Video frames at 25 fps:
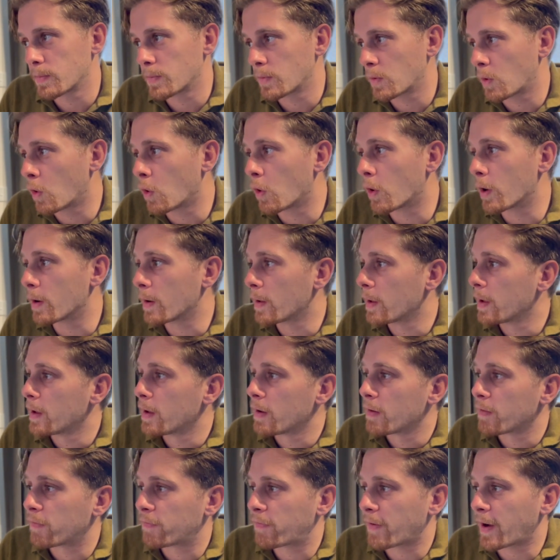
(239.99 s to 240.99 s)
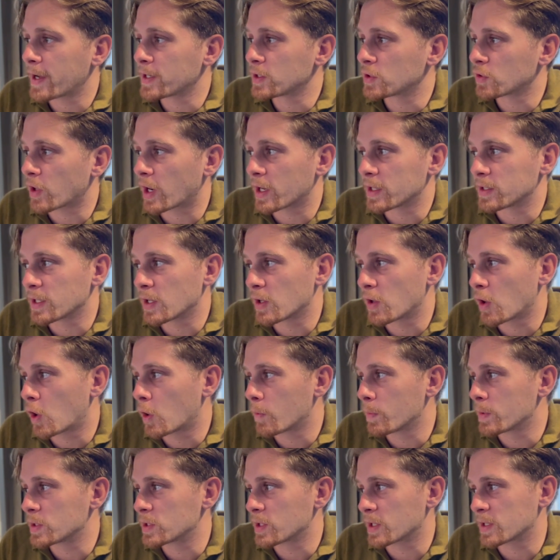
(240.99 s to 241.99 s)
or find your ideal home
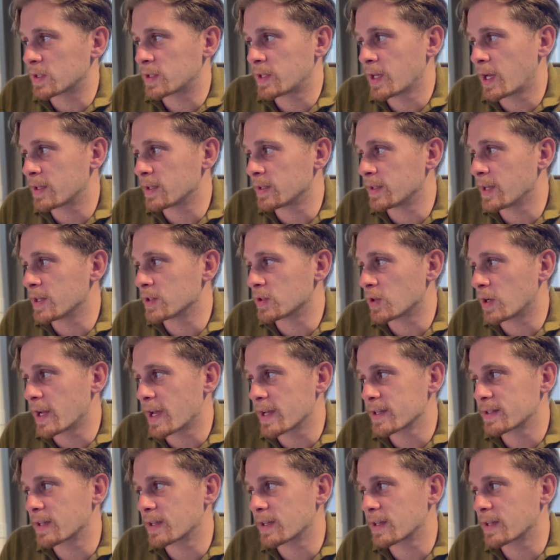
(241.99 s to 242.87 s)
in just 30 days or less,